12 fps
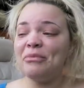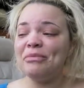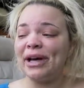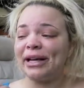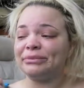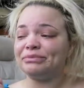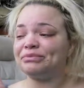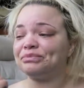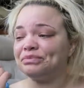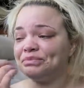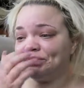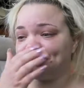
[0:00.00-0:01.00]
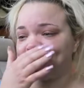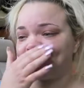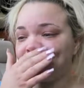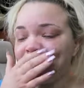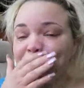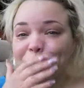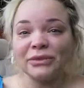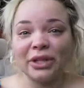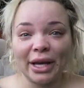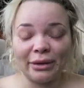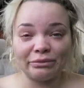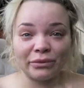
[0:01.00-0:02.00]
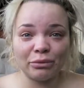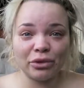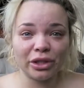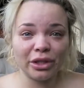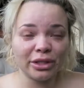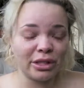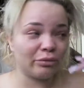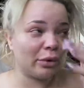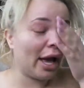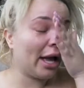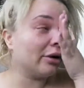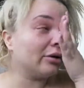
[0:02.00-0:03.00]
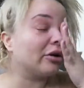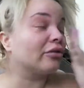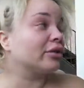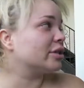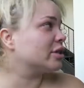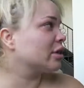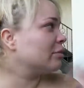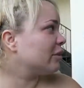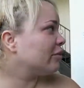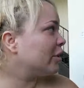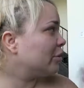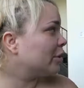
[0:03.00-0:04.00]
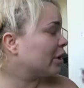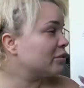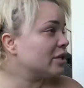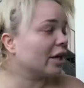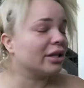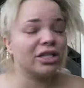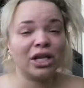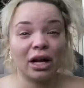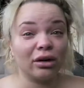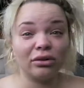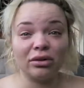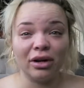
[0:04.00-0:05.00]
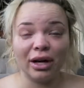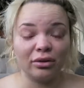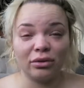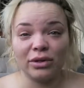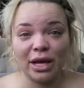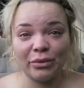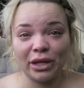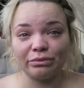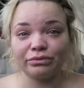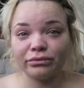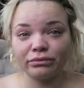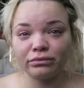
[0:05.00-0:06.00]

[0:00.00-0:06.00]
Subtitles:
But okay, I'm sure I don't know if there's still gonna be a video going up today on this channel. I don't know what's happening.